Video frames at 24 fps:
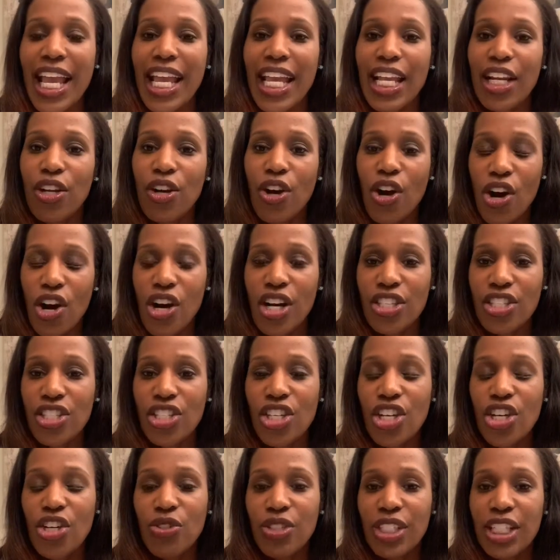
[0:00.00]
and
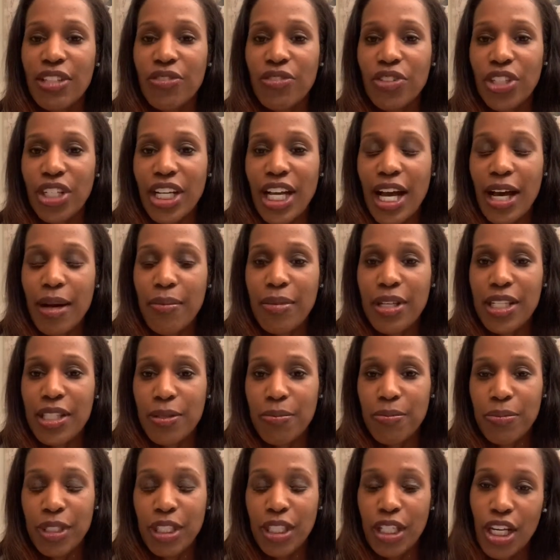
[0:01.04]
also leave your
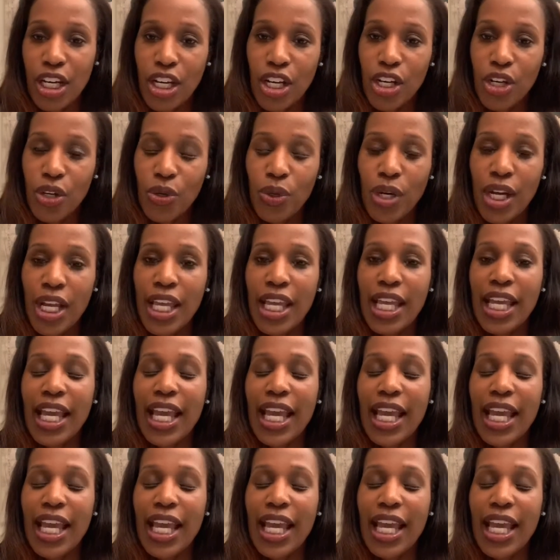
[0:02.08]
comments below